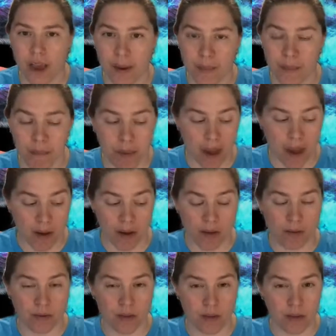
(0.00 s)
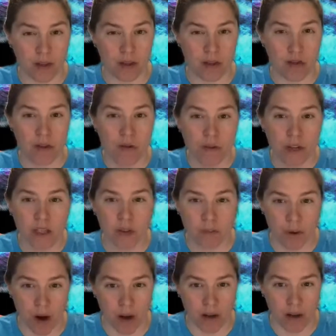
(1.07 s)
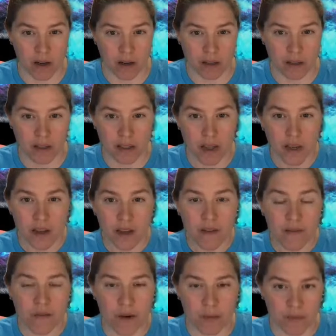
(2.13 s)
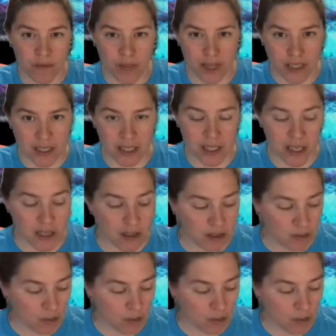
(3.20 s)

about the newest products from Flexiness.